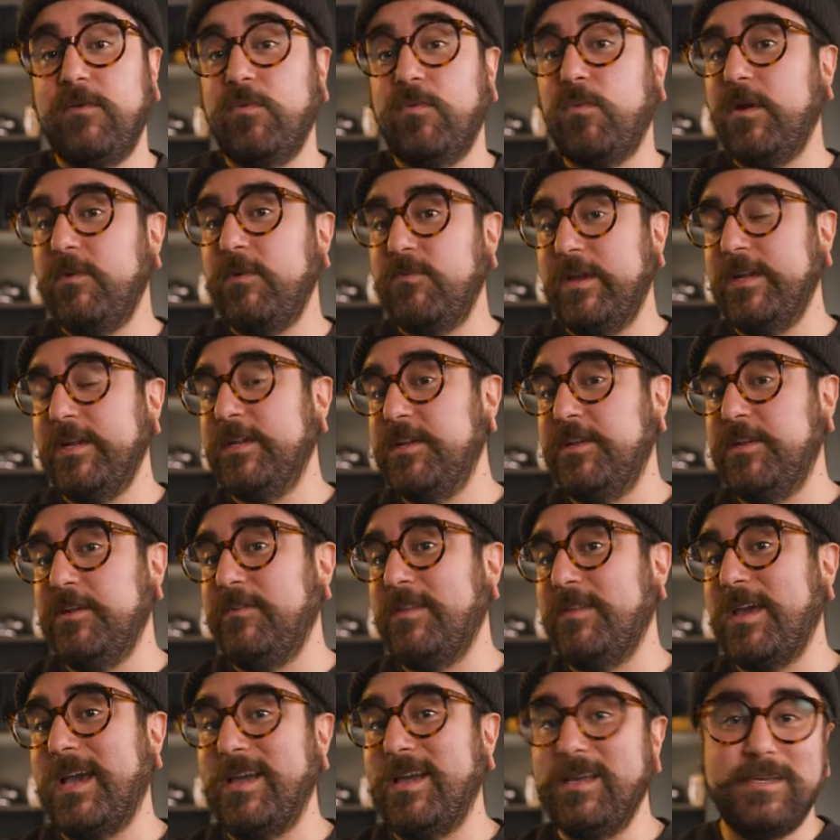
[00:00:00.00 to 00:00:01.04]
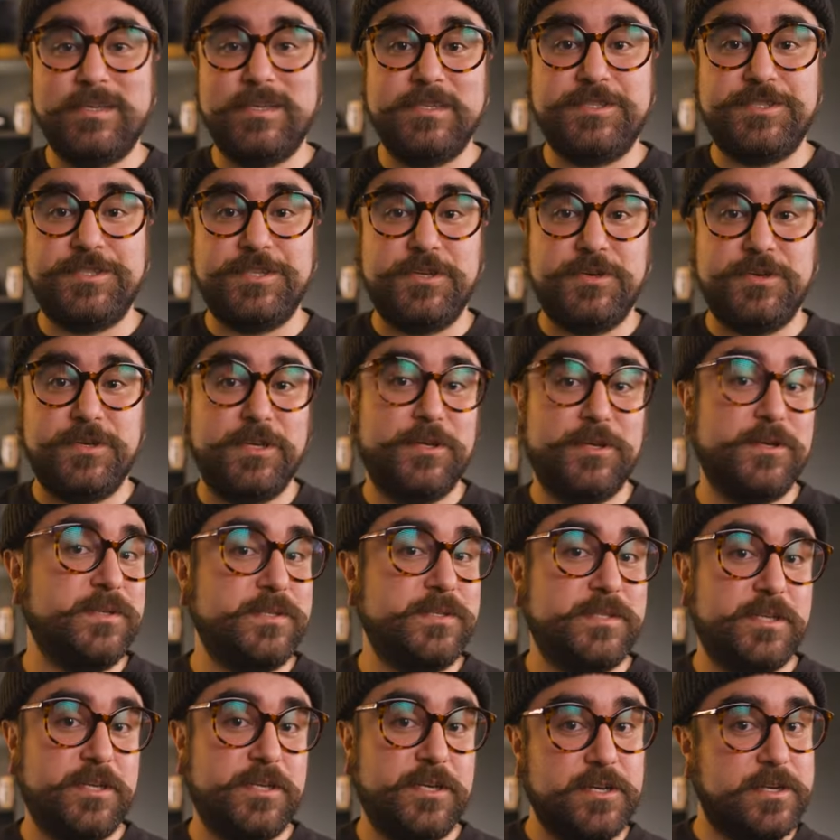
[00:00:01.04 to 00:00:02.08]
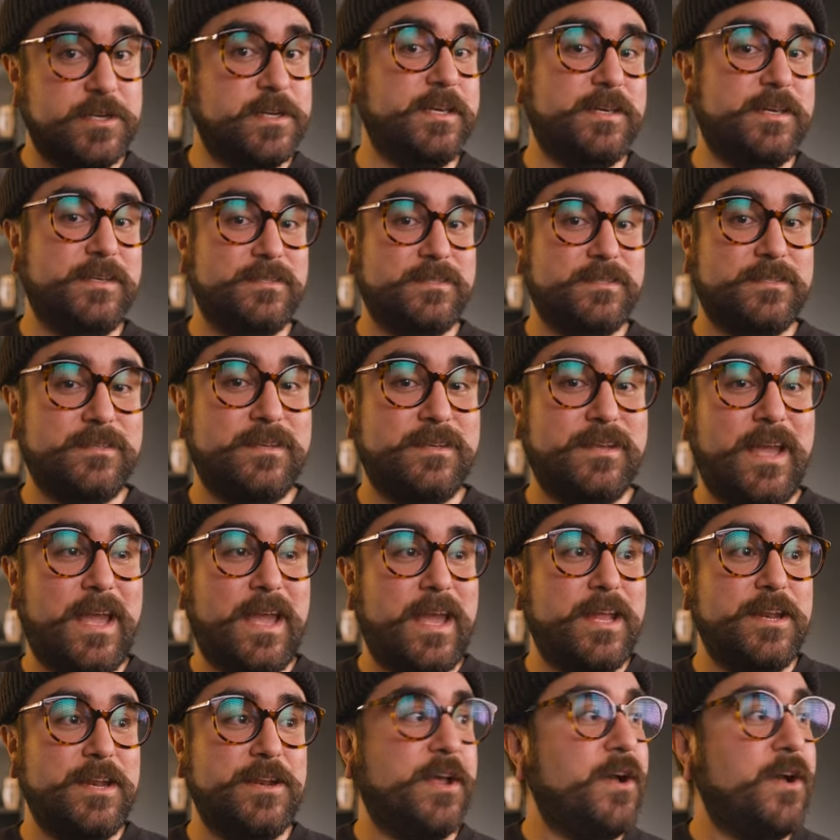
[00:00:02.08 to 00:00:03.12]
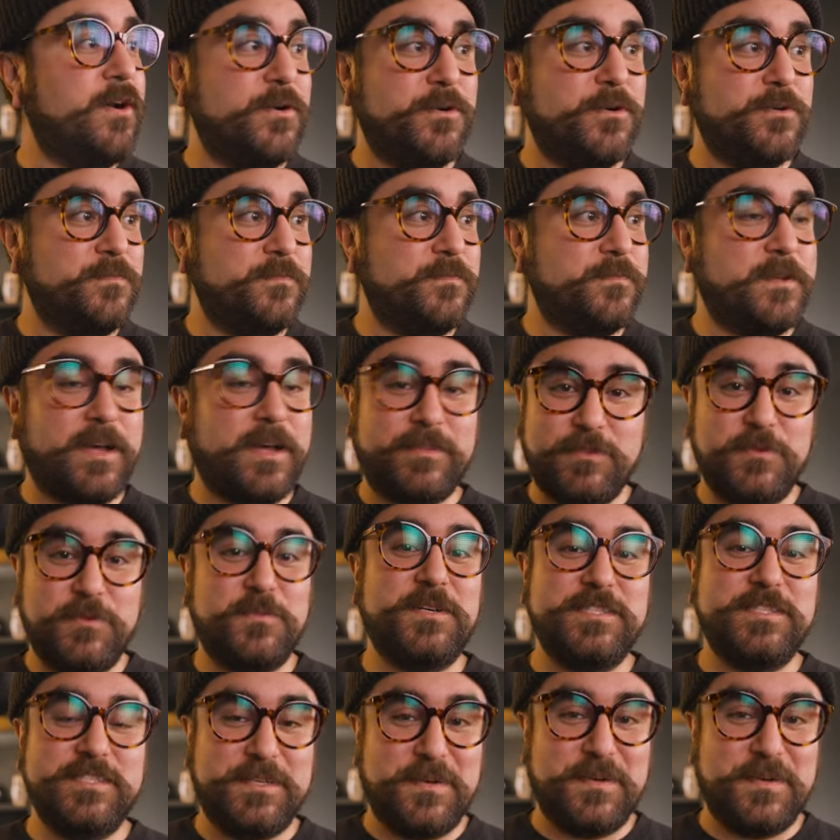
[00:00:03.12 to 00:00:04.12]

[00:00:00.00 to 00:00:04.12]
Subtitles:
one way to do that is to use cookies. And no, not the ones you